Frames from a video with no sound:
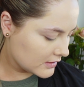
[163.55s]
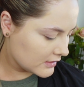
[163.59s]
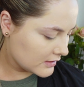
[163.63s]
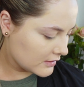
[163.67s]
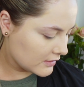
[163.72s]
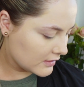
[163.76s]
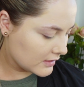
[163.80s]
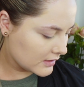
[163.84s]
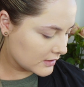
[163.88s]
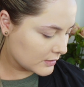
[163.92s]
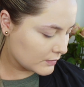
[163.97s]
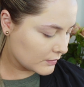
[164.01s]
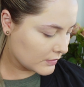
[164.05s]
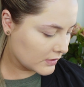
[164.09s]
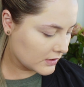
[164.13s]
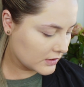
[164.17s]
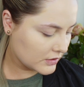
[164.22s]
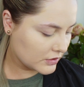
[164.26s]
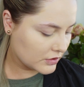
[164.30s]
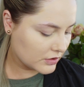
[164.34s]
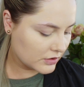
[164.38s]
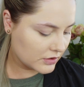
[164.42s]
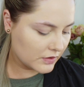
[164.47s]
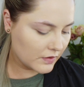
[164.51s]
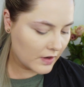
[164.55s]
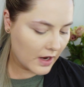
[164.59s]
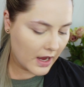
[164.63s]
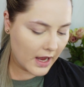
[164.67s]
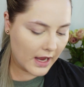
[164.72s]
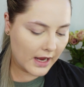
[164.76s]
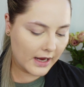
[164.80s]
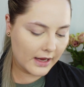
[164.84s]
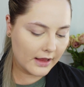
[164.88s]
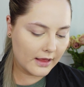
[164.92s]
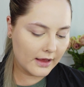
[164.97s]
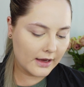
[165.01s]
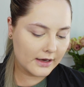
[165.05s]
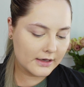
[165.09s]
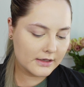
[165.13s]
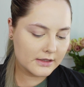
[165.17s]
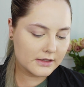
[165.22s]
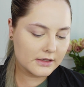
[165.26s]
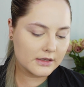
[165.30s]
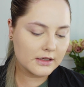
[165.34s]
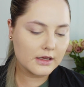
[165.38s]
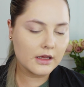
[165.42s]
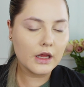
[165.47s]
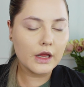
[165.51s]
So this one is just to
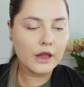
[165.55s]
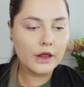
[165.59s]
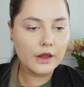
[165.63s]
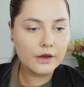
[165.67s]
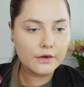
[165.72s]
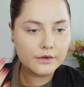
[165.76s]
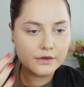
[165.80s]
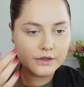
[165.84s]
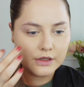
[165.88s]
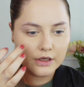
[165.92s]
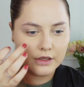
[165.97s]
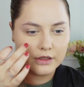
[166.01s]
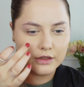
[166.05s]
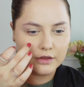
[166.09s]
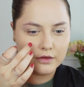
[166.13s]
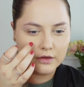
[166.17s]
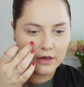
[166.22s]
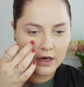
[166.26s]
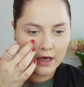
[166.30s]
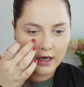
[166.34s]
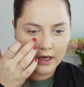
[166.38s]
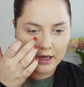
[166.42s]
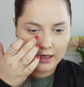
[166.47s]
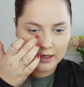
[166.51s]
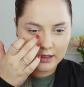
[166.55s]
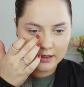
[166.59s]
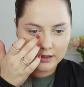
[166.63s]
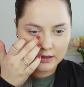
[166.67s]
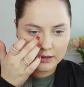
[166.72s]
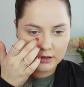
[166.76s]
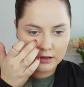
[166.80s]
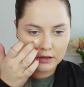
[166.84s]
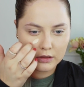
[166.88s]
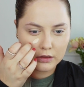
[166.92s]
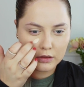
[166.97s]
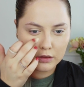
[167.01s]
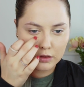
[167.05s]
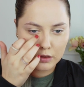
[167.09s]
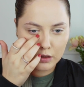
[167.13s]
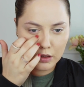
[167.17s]
highlight those under eyes.